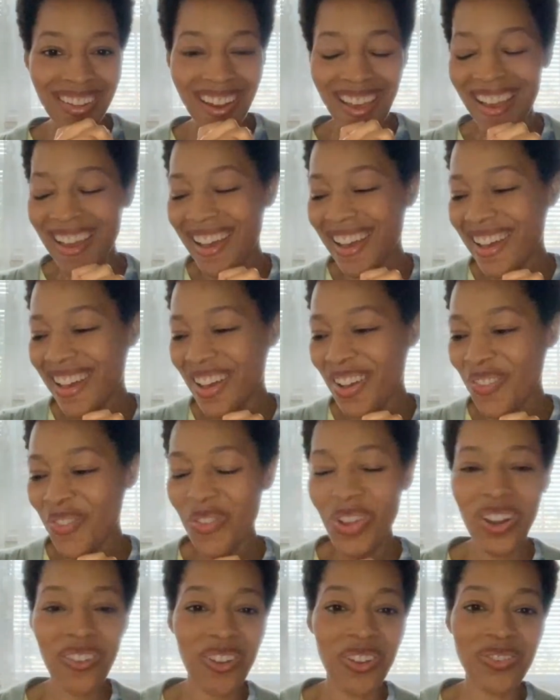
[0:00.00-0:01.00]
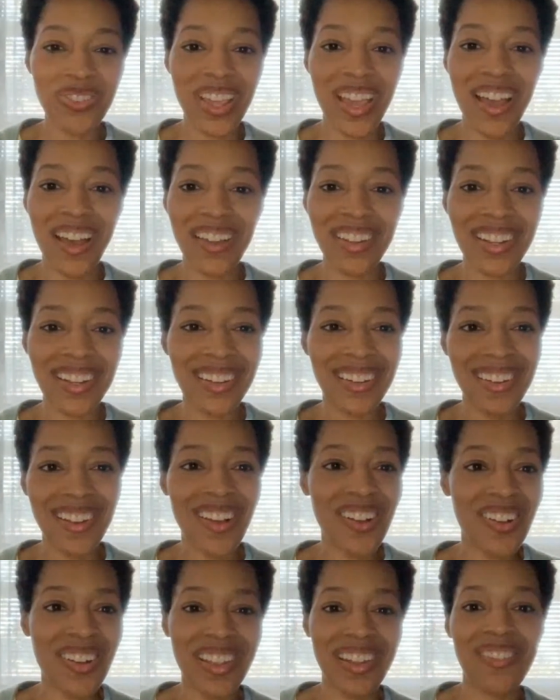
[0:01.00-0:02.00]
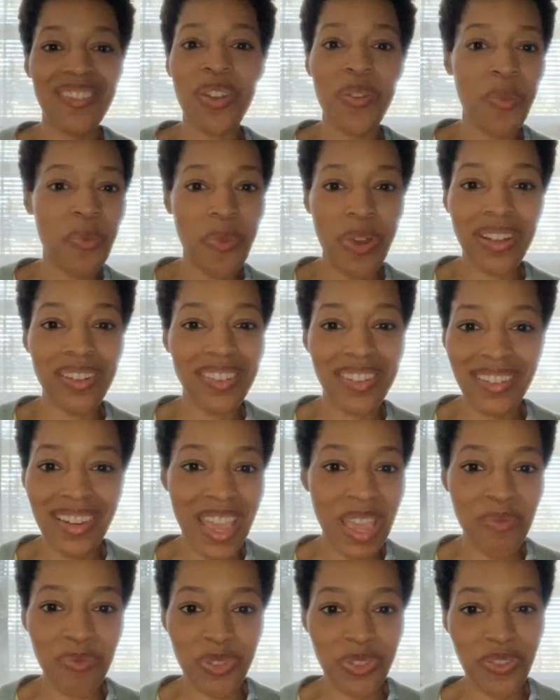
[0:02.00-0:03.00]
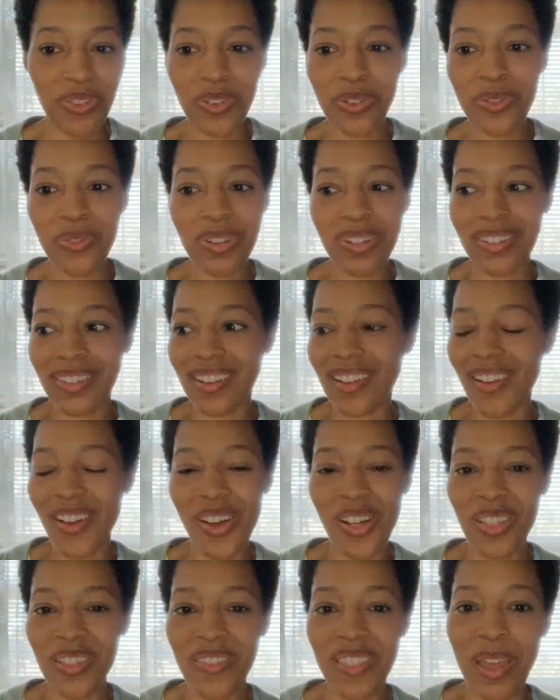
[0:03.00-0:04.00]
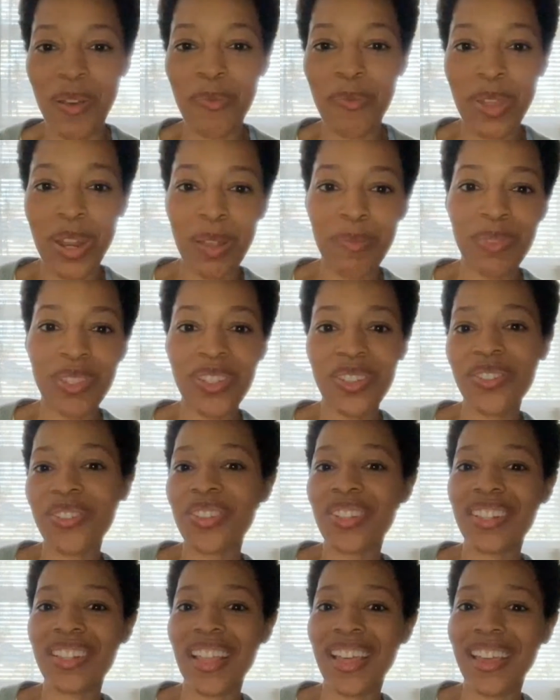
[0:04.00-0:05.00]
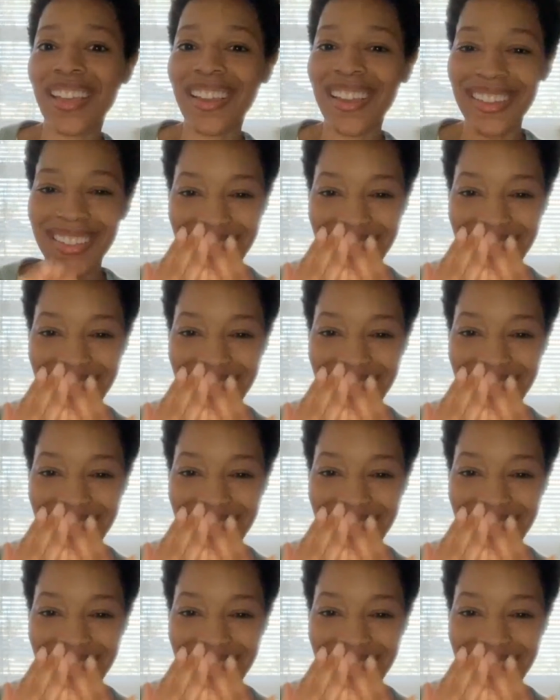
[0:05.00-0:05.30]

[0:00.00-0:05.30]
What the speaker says: I wrote down and what came true and all of that, but I'm still just like,